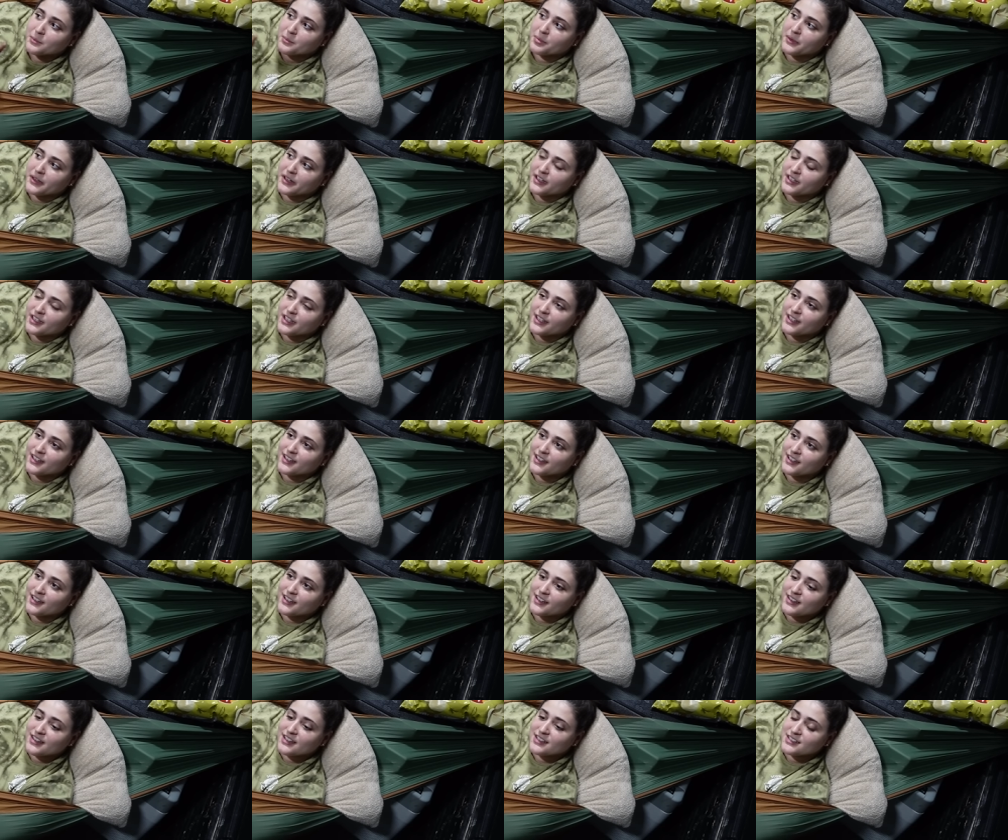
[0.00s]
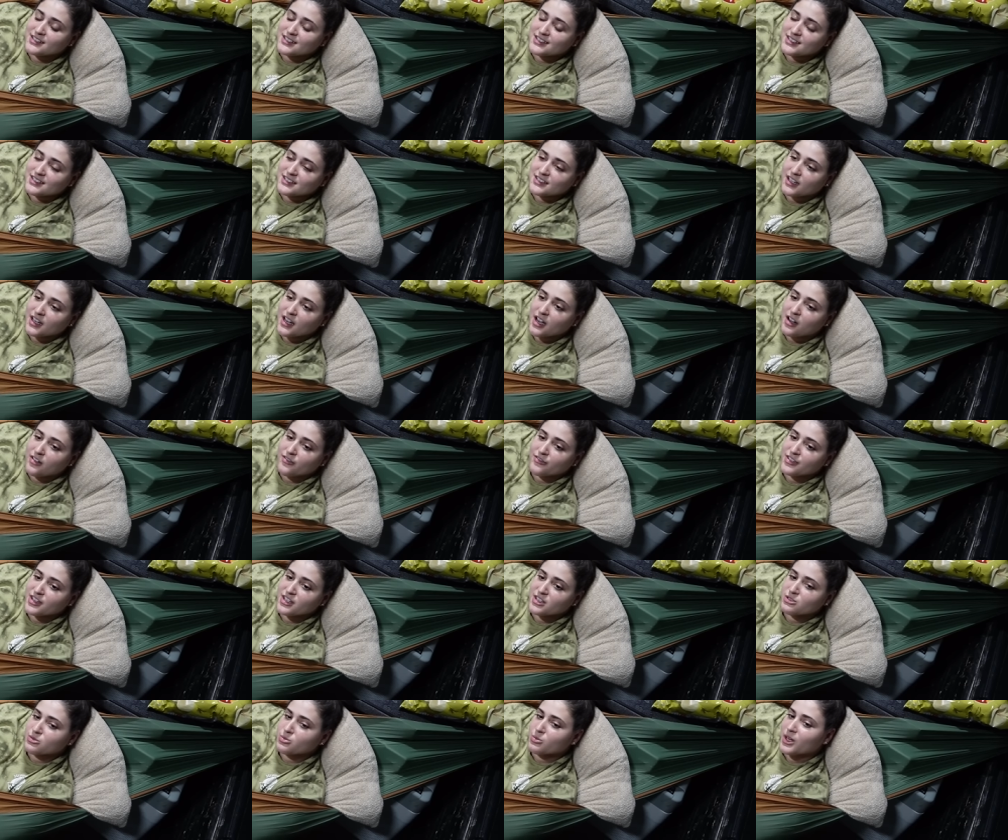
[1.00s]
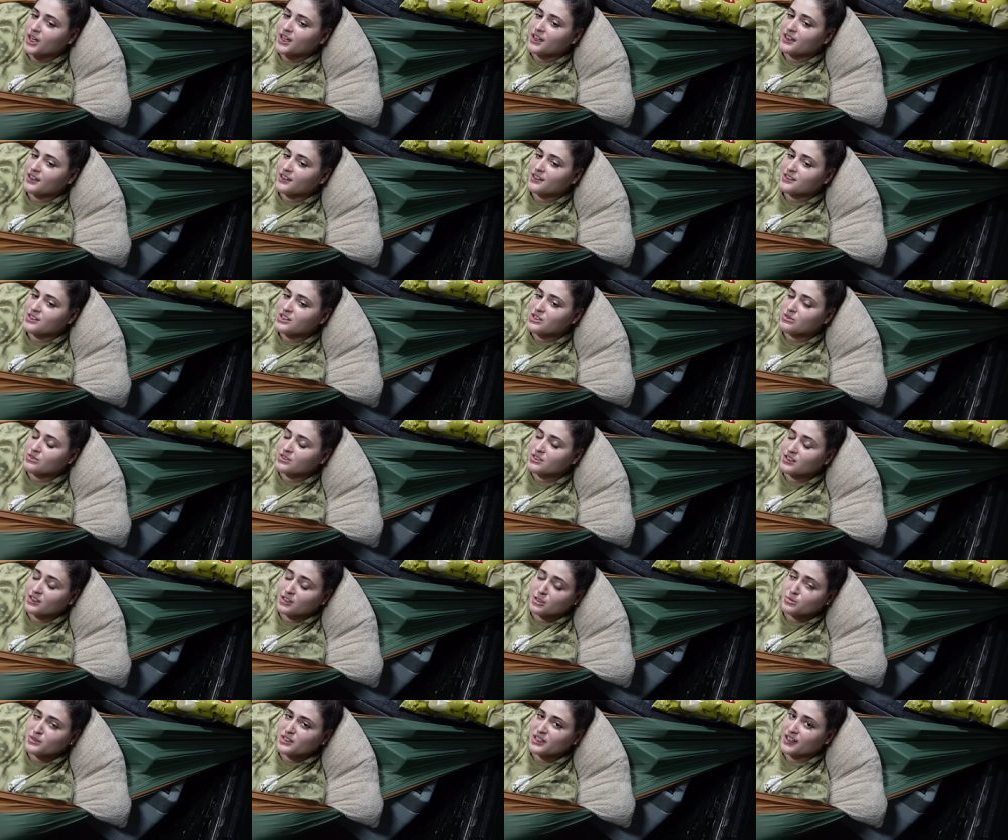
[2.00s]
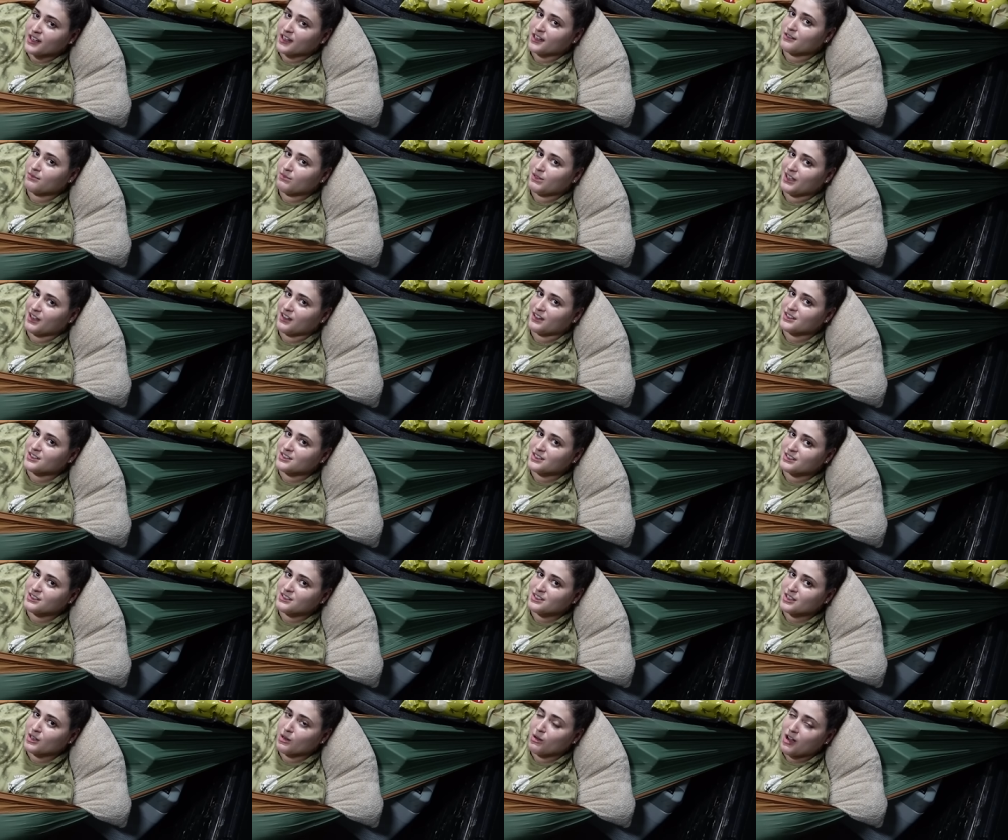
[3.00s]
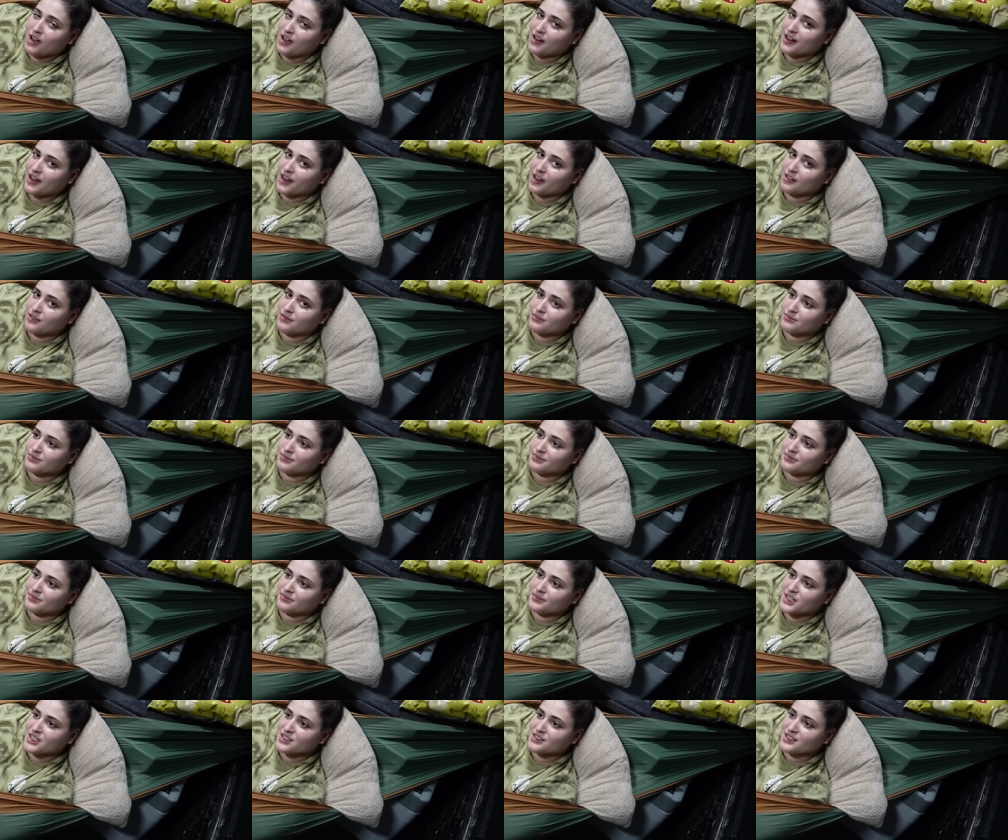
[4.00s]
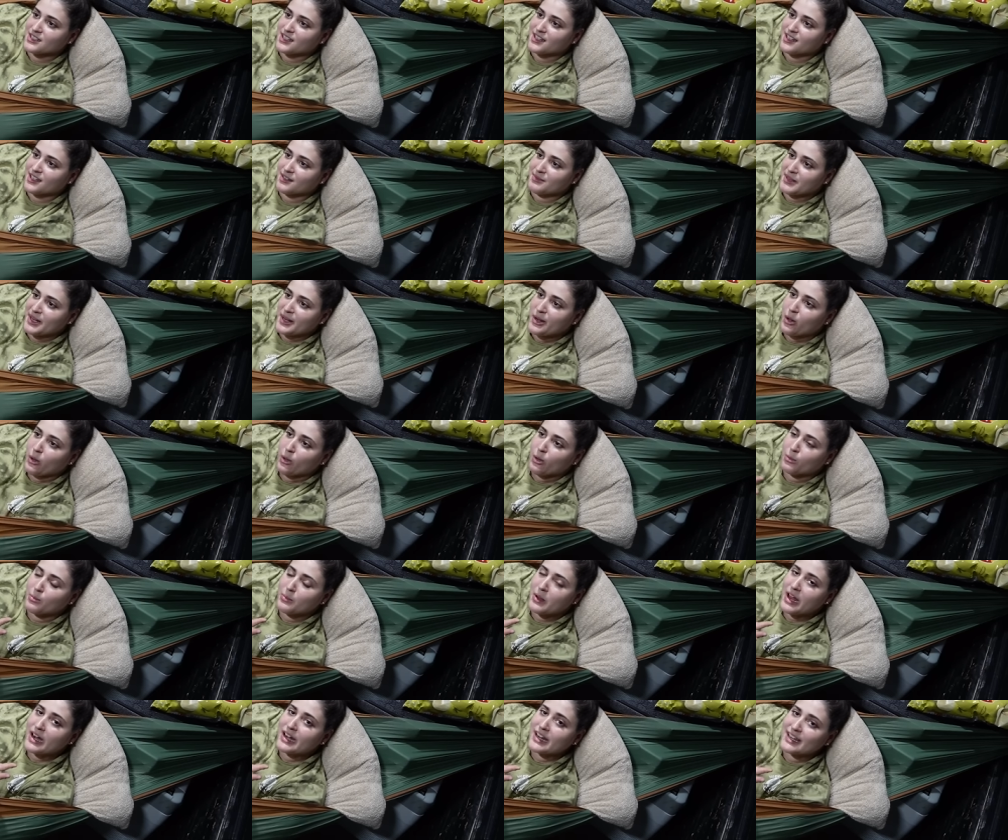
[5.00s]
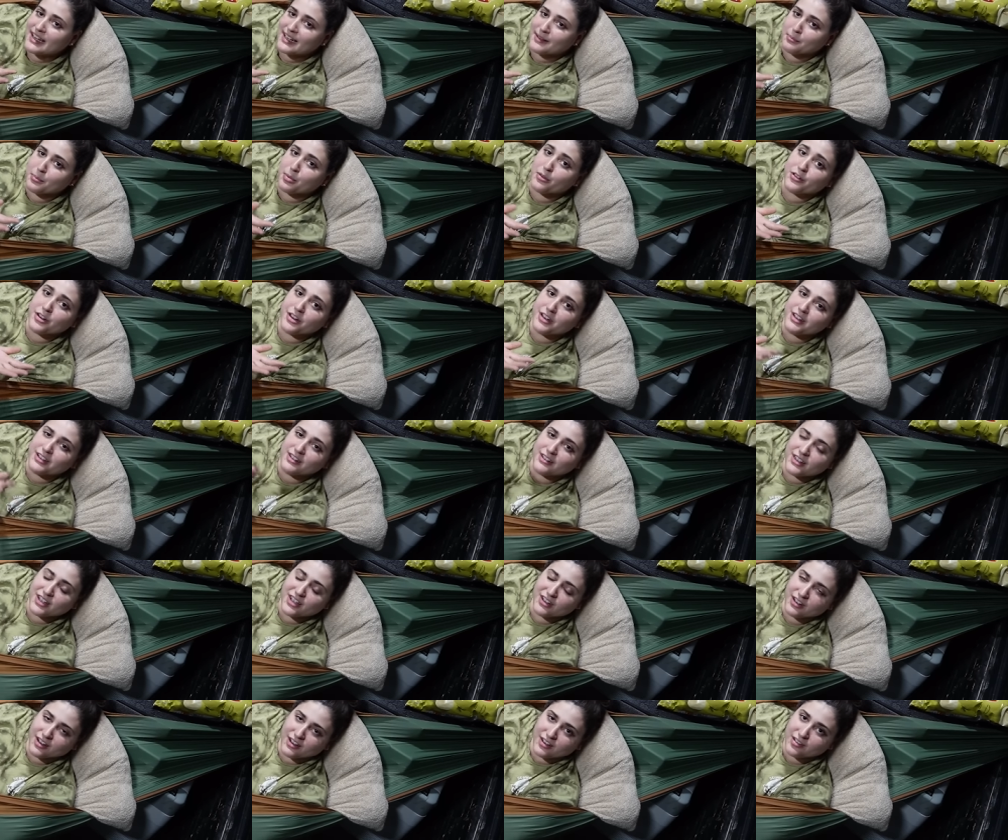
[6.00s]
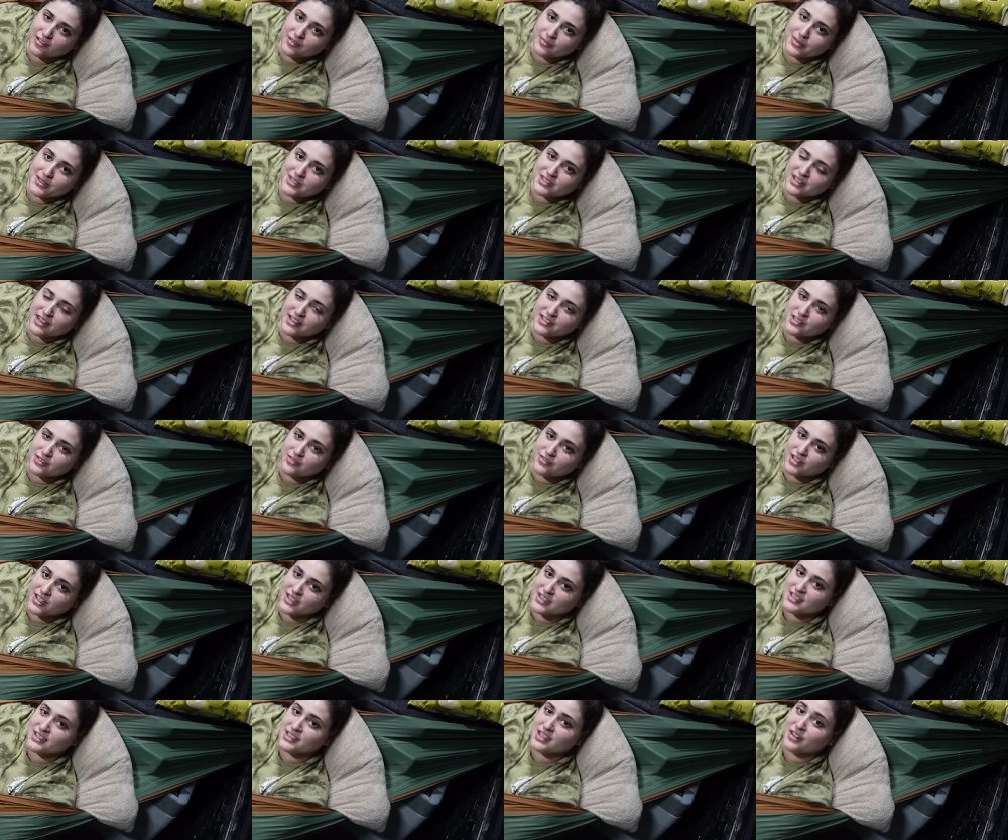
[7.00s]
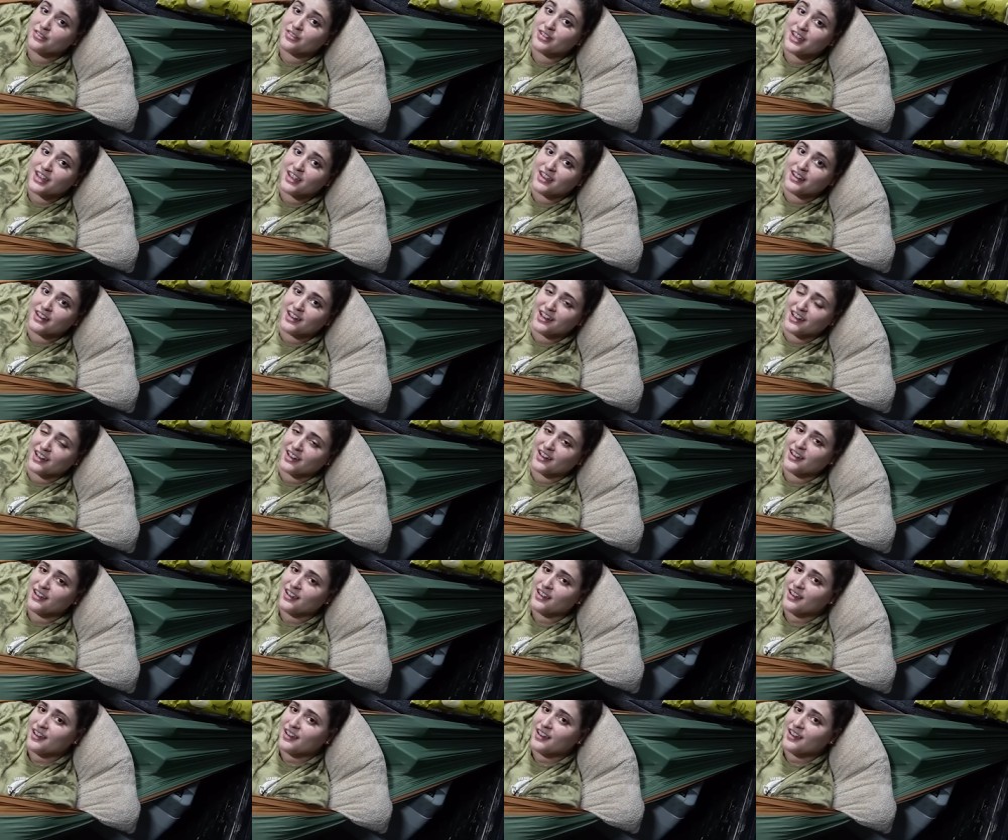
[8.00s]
but this is the comfiest way to sleep tonight because it's so hot out. Because my whole body can breathe, you know, besides of like suffocating